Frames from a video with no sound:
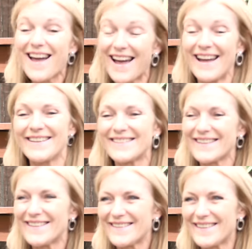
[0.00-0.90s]
and
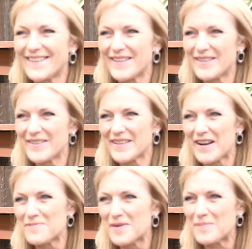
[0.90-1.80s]
the
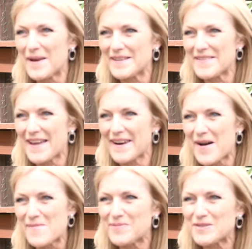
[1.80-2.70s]
government picked that
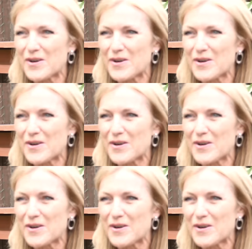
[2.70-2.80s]
up.